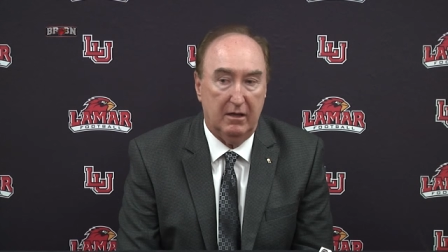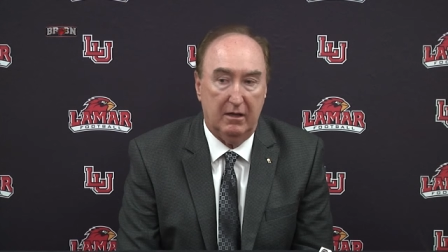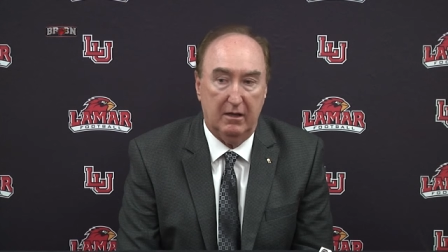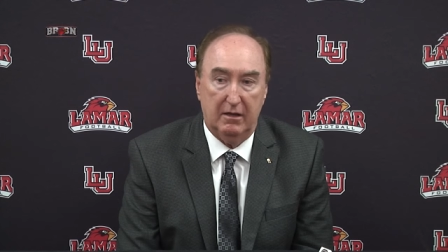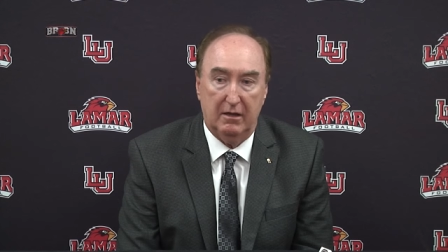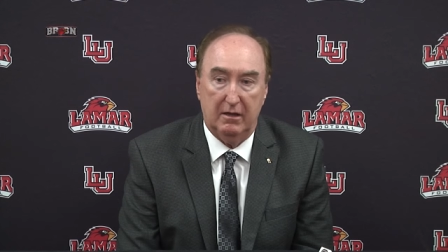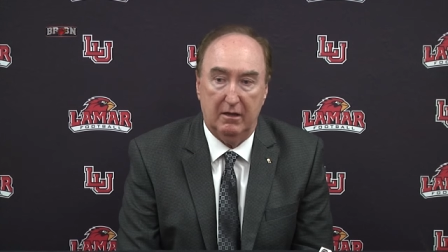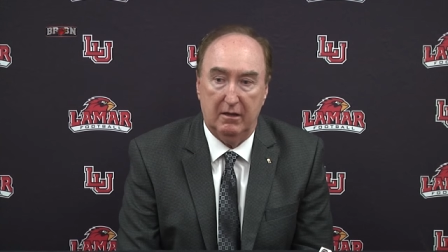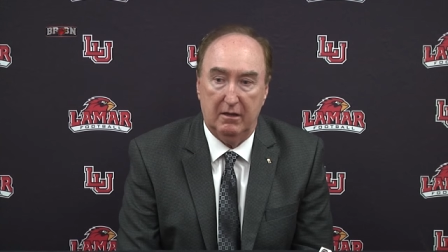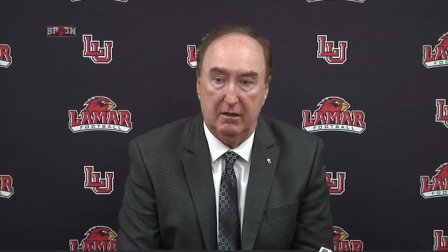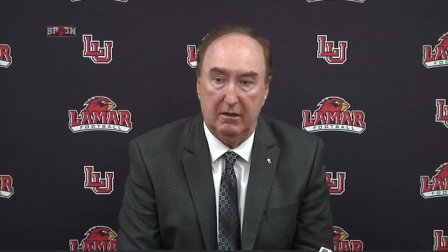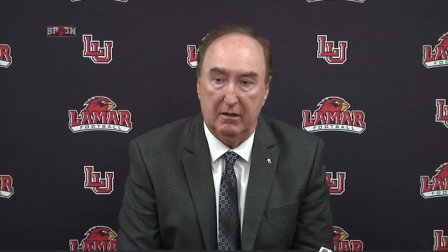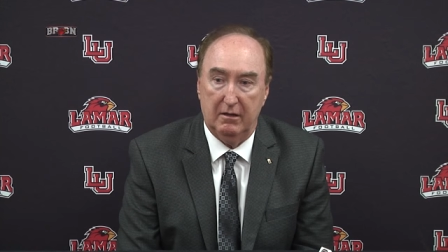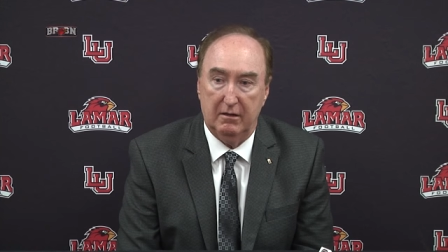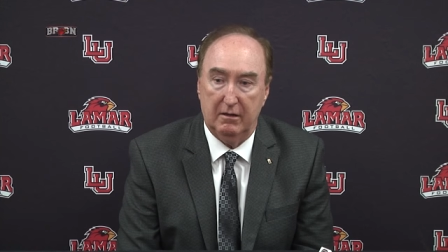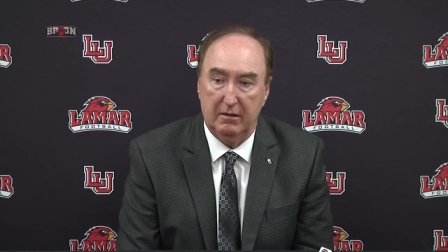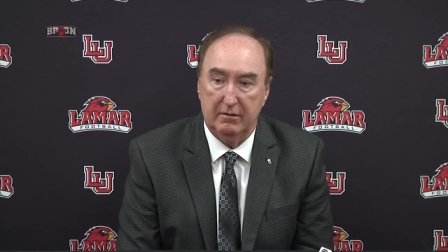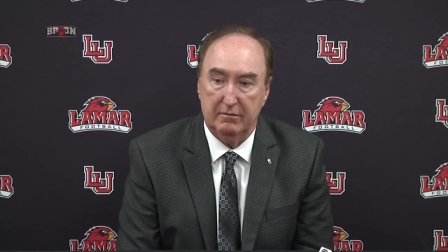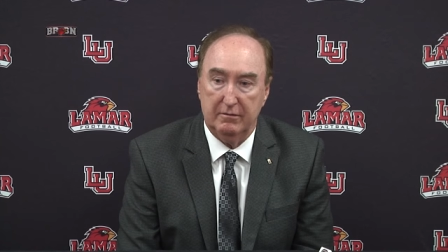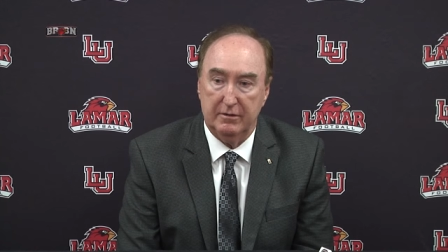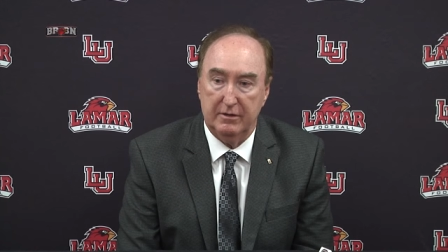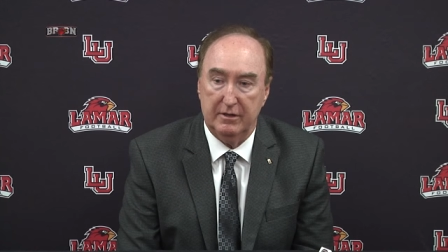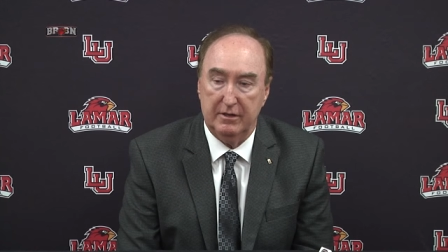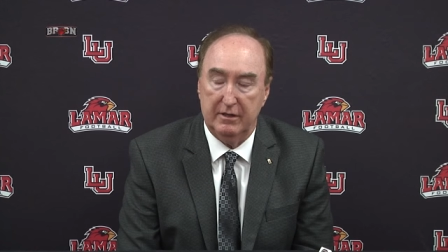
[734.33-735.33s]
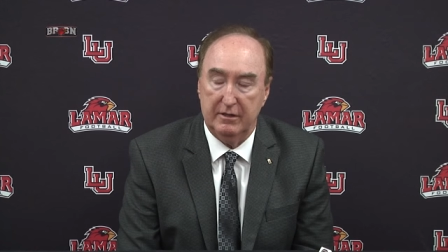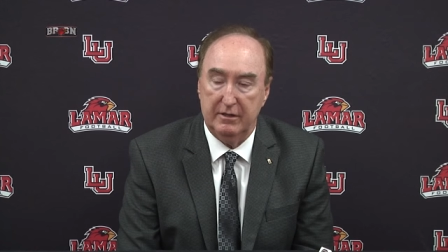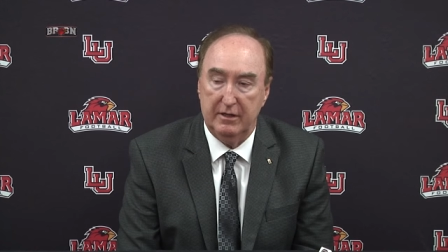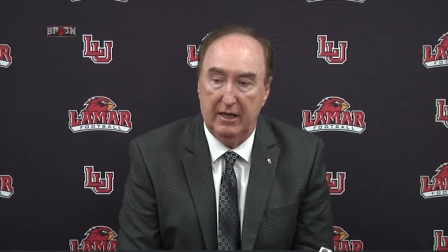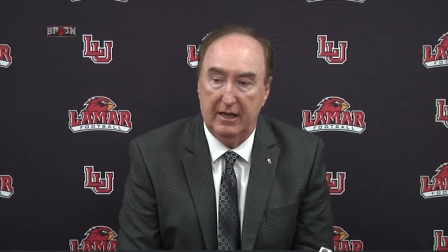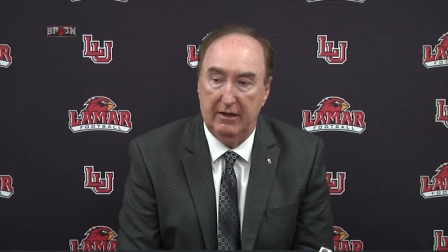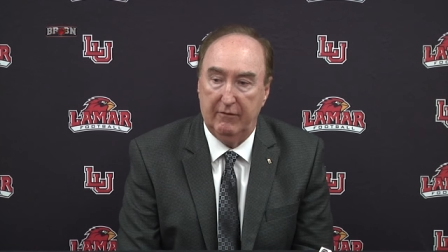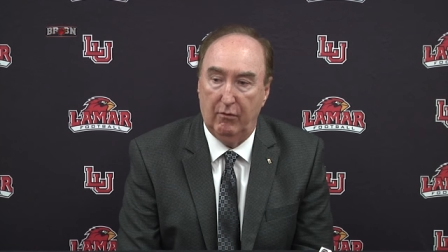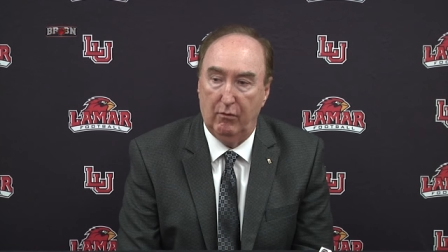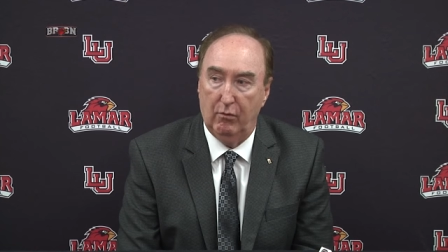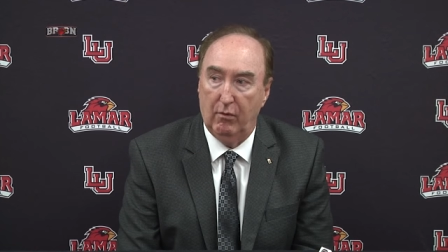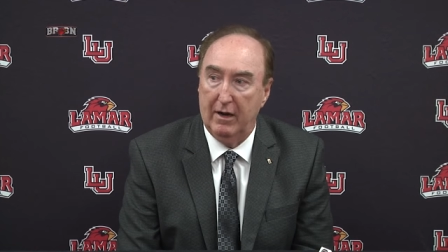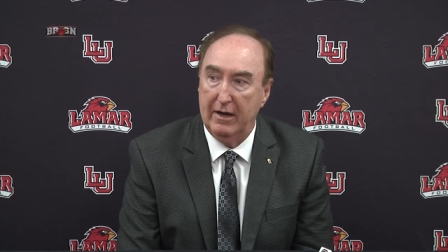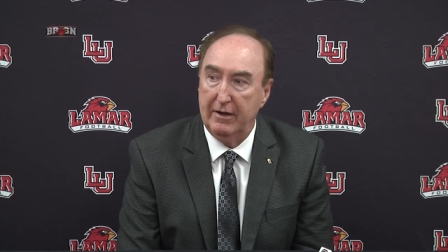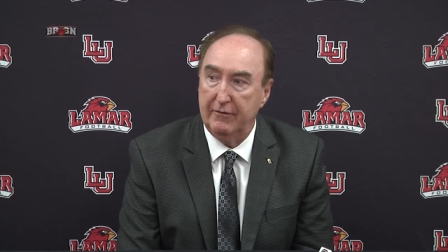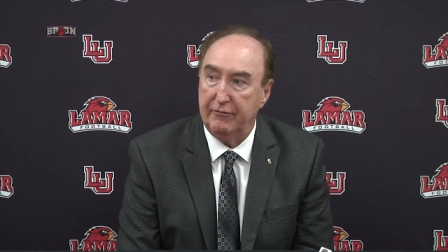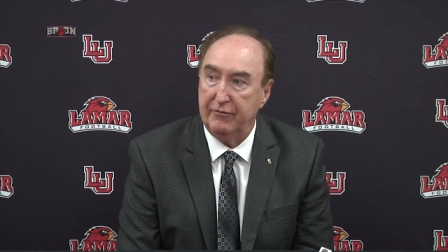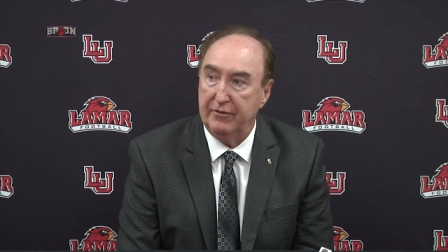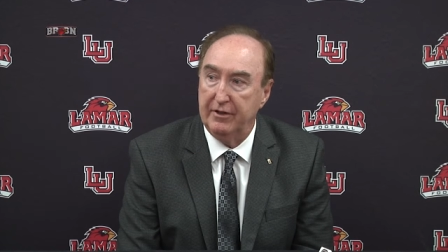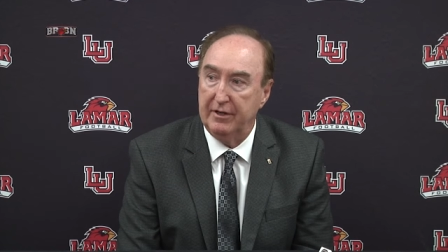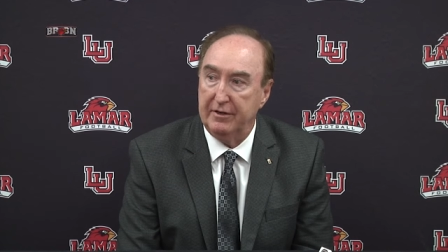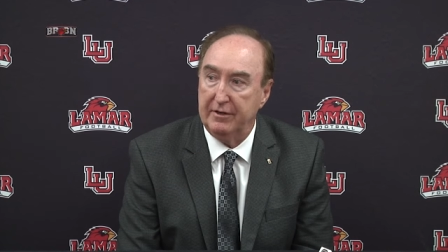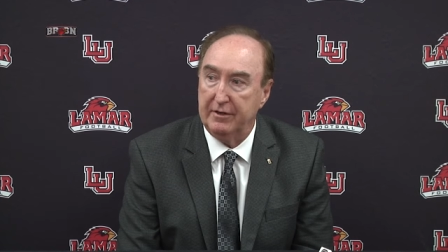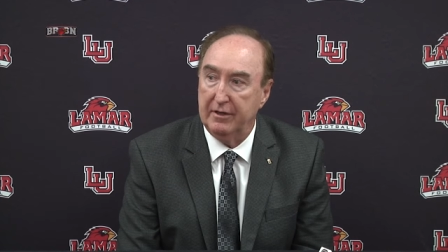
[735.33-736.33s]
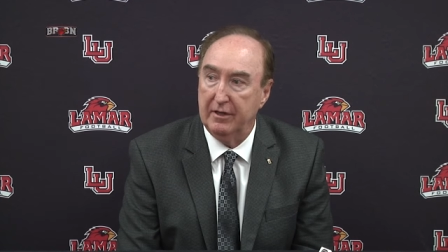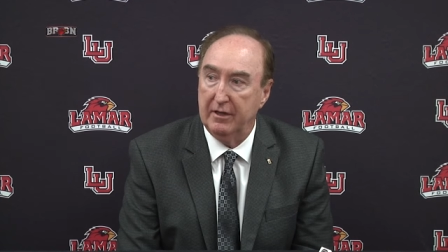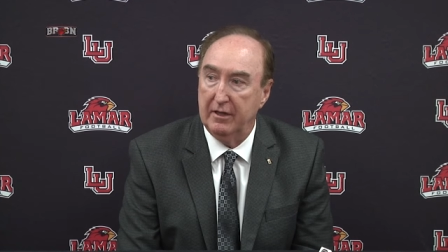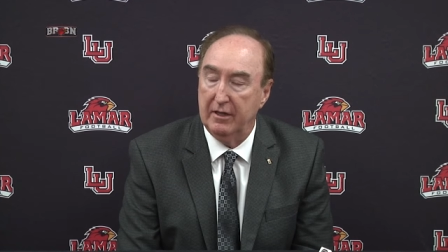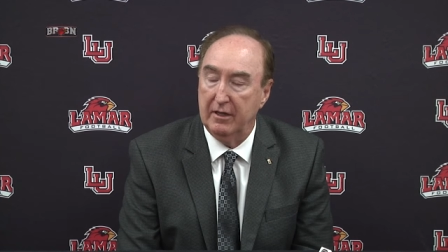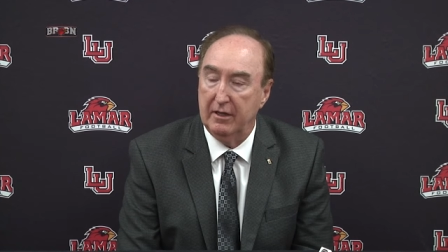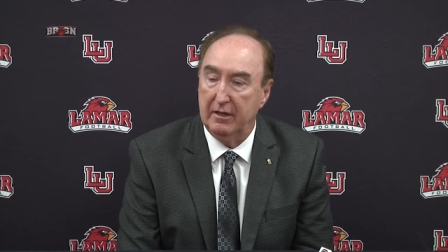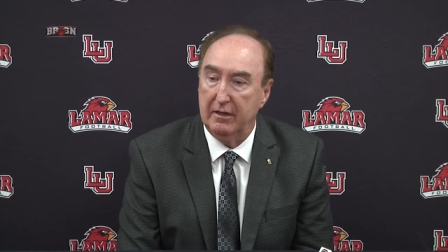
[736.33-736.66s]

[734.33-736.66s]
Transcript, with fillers: Uh, you, you, have a wife that uh,